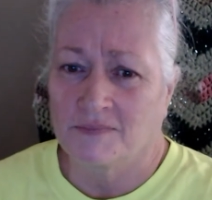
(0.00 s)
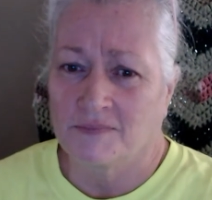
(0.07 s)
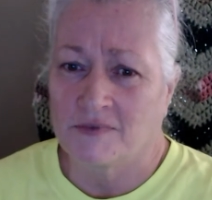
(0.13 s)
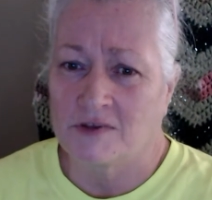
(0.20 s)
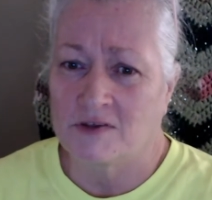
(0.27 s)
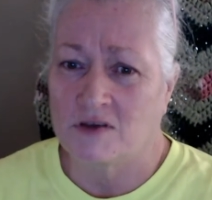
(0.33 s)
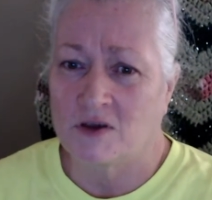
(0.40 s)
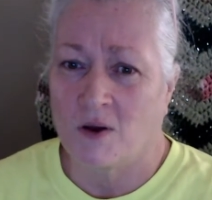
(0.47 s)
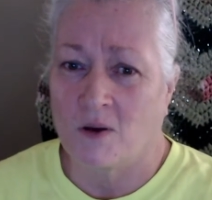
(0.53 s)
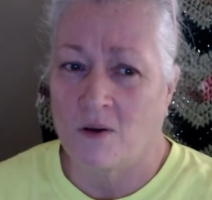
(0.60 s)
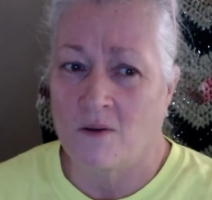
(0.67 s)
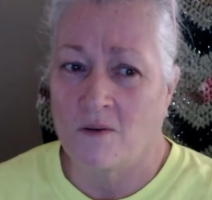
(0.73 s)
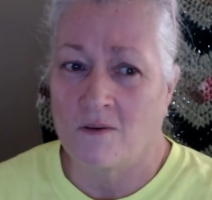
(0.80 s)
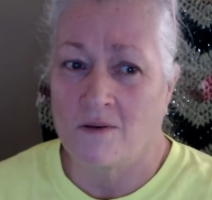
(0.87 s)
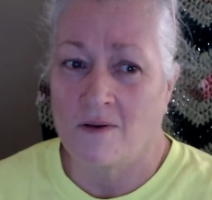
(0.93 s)

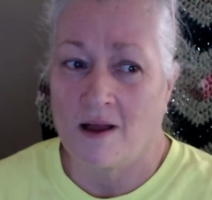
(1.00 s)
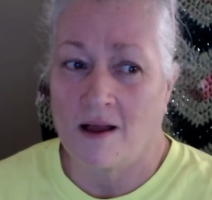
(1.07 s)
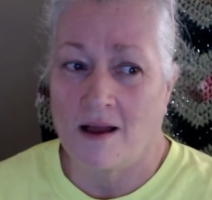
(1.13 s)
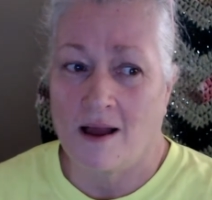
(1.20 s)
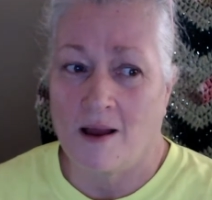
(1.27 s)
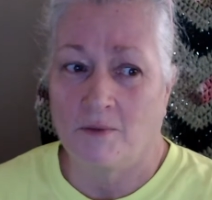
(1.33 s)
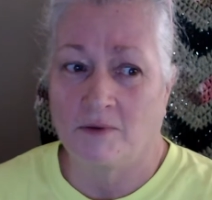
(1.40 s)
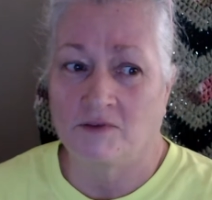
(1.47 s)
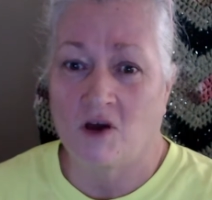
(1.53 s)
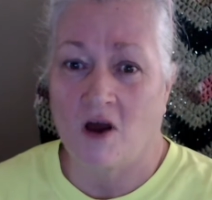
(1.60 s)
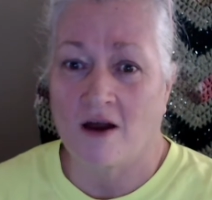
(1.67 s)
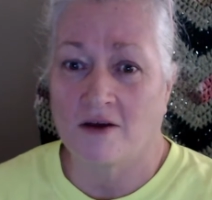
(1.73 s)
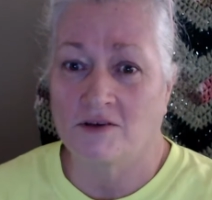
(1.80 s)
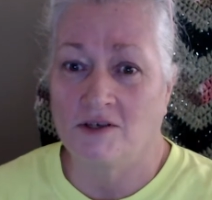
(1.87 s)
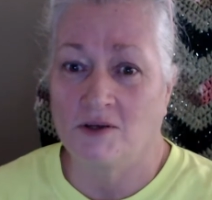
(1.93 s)
So I will
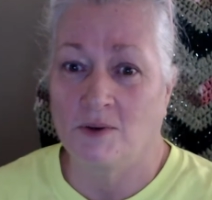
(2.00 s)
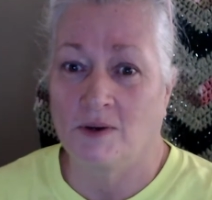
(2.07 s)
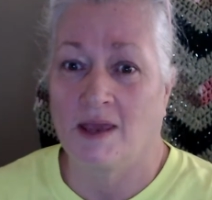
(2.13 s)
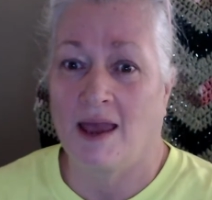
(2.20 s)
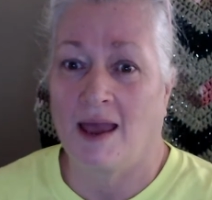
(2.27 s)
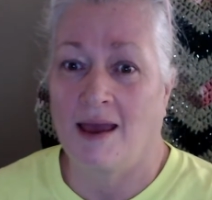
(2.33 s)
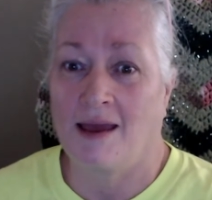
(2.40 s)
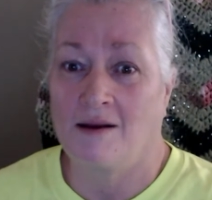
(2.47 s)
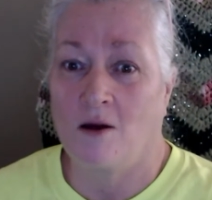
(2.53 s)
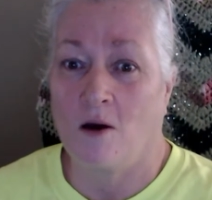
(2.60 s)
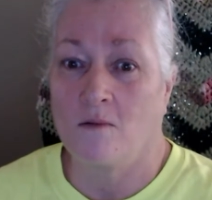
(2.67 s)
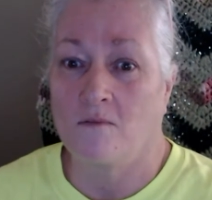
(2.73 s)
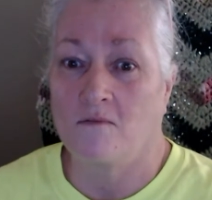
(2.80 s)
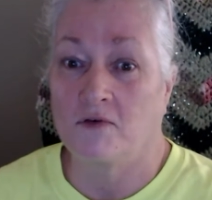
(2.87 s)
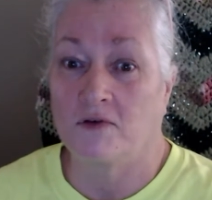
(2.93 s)
talk to you again,
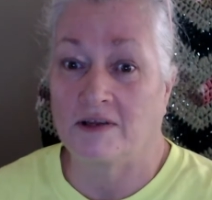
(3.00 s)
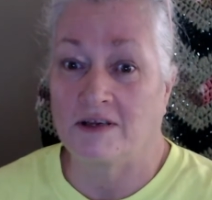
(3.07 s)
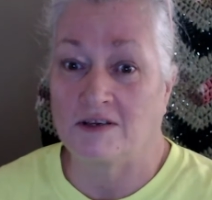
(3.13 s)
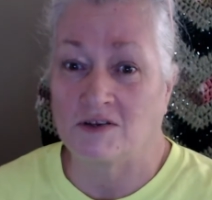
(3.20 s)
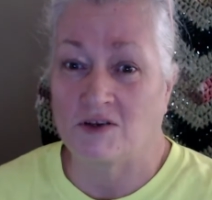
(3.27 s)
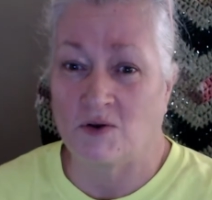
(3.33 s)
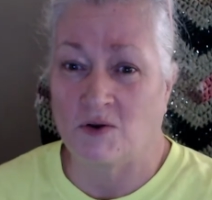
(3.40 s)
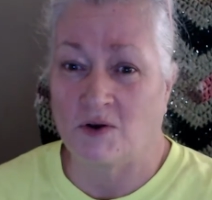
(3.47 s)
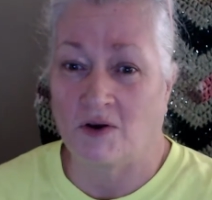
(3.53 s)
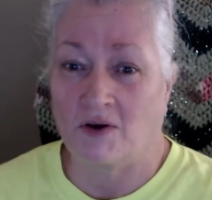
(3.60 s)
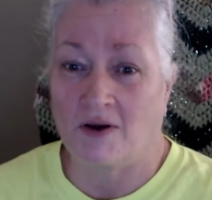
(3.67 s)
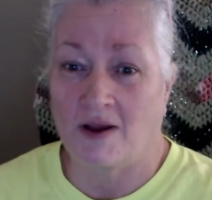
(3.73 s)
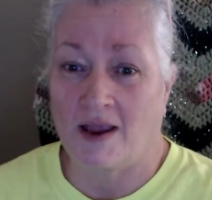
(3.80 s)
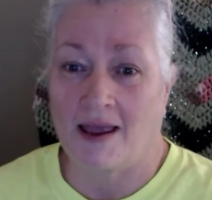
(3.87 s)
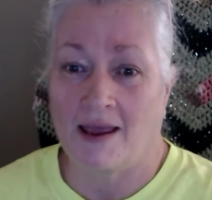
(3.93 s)
hopefully sooner,
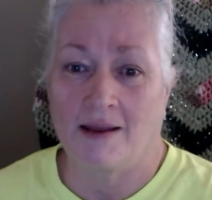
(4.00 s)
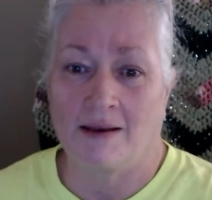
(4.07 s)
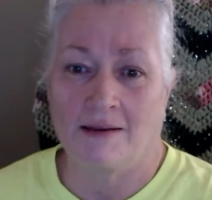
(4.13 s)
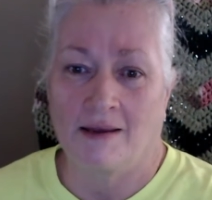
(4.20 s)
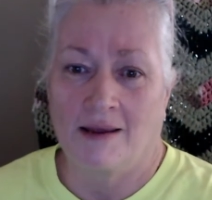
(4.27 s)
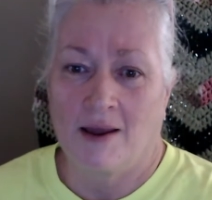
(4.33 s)
and